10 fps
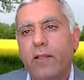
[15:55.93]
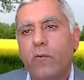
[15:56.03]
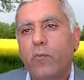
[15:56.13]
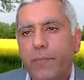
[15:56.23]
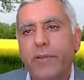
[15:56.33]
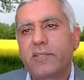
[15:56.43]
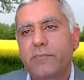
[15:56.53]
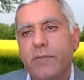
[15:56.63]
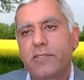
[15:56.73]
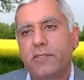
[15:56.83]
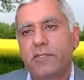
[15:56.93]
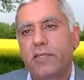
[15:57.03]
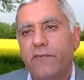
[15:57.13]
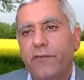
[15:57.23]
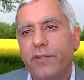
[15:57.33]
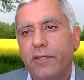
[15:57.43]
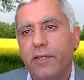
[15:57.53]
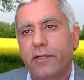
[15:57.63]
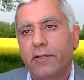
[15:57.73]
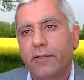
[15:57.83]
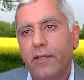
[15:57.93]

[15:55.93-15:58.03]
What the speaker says: weapons business every year.